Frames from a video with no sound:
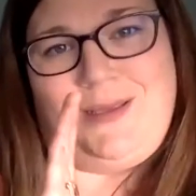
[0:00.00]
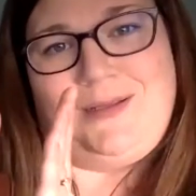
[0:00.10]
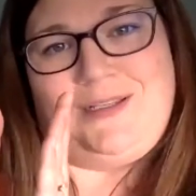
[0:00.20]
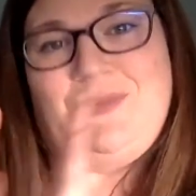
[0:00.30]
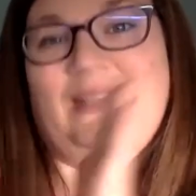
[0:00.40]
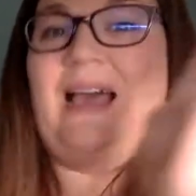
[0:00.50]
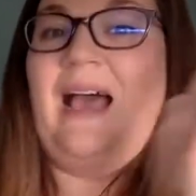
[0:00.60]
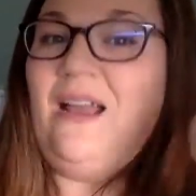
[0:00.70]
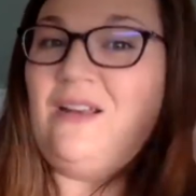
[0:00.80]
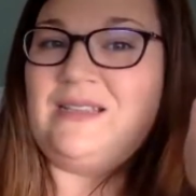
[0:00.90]
instrument, the
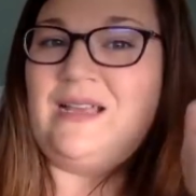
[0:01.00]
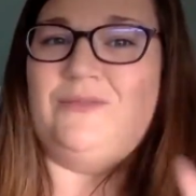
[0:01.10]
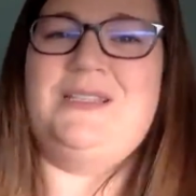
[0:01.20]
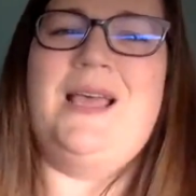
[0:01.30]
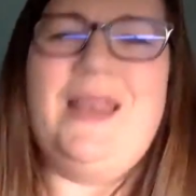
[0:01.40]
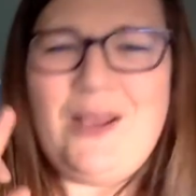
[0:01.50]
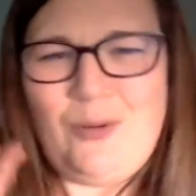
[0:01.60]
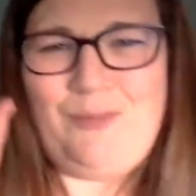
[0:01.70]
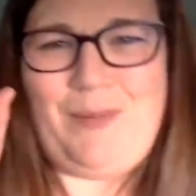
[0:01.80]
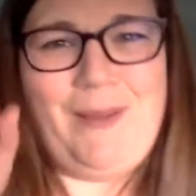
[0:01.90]
higher the sound? Does that
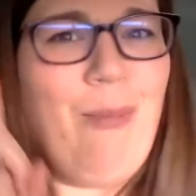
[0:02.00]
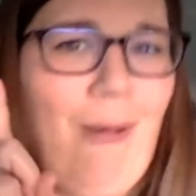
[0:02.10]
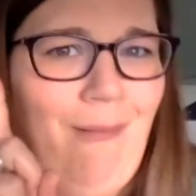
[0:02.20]
equal people?